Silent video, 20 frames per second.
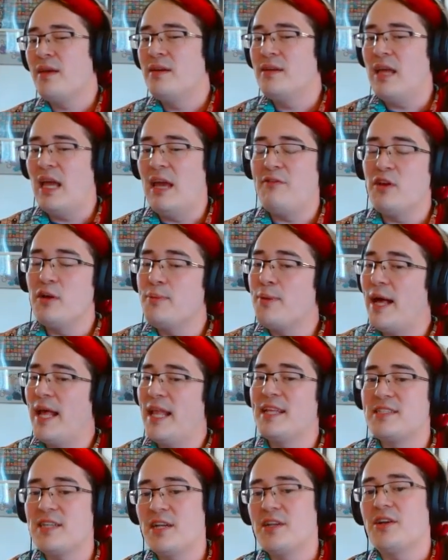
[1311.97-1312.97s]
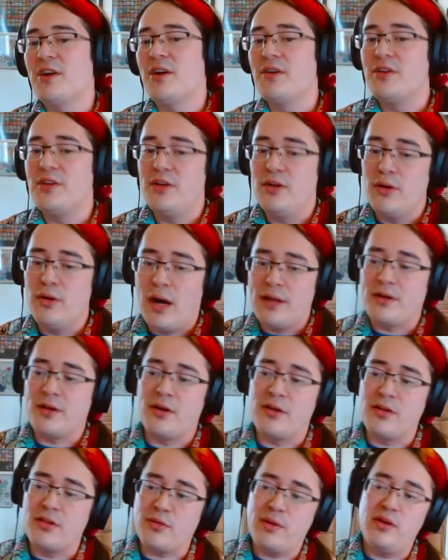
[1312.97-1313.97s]
if you play this on turn 2, on
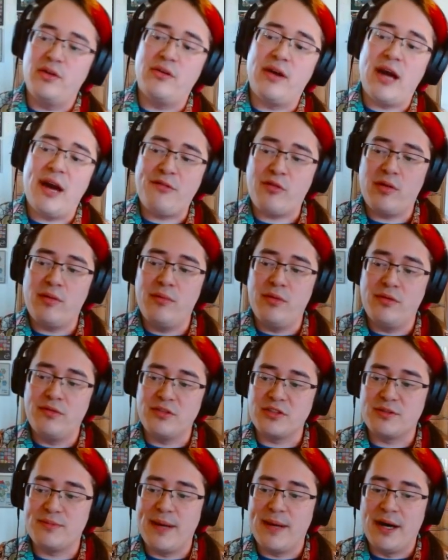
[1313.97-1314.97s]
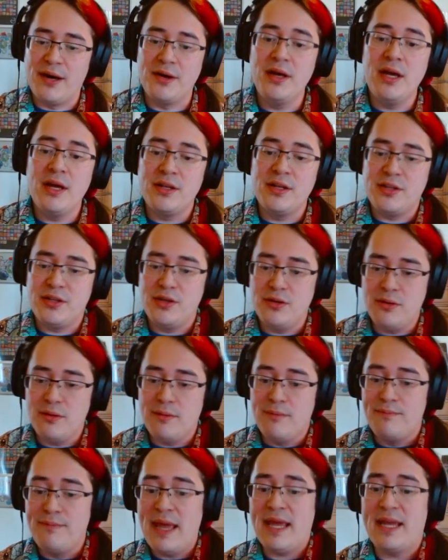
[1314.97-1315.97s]
turn 3 you have a removal spell to
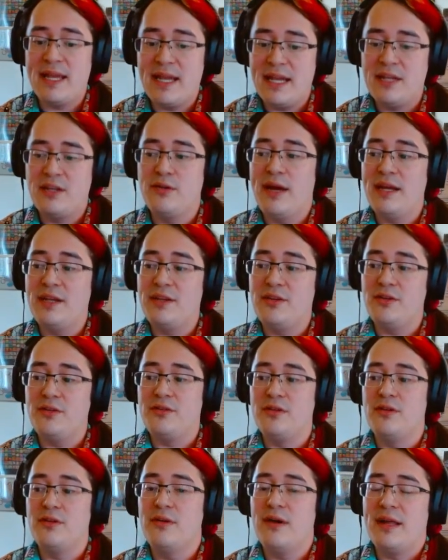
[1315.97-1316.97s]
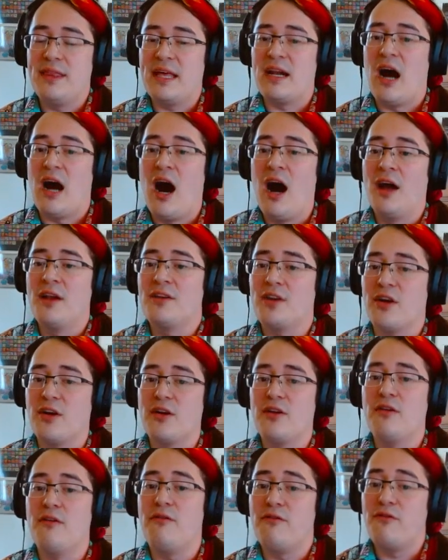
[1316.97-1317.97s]
make it into a 2/2, and then on
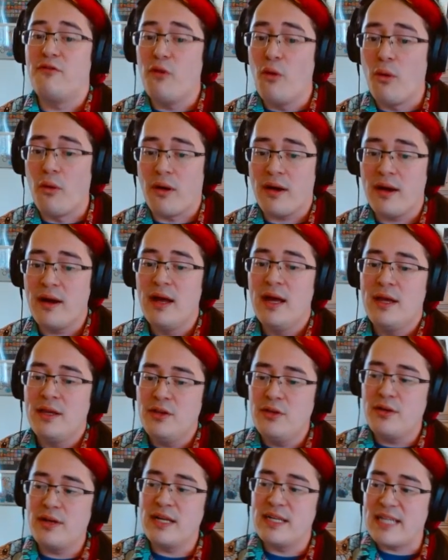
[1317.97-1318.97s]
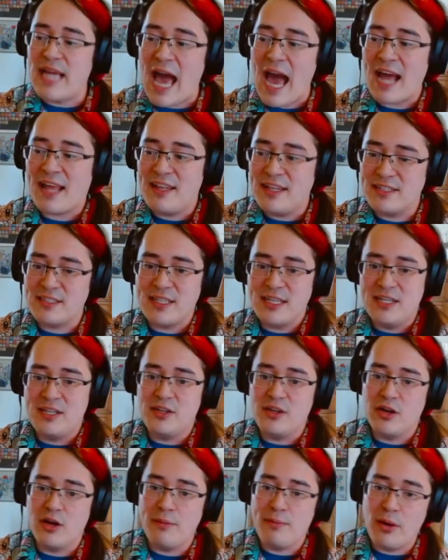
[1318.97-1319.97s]
turn 4 you can attack this into
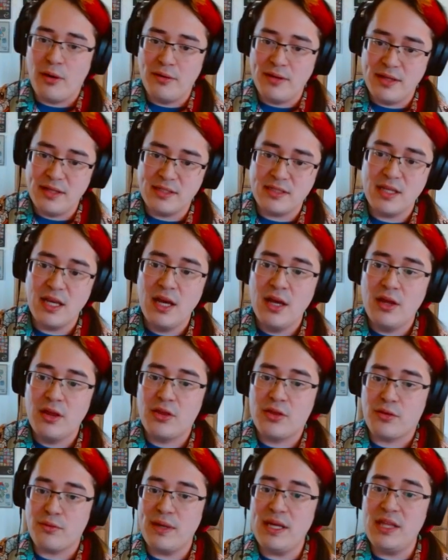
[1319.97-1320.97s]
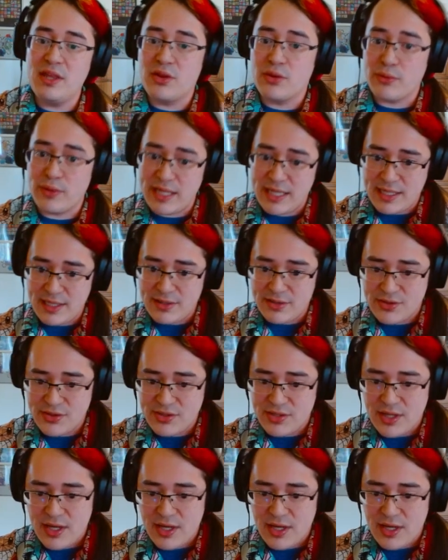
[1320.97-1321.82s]
your opponent's 3/3s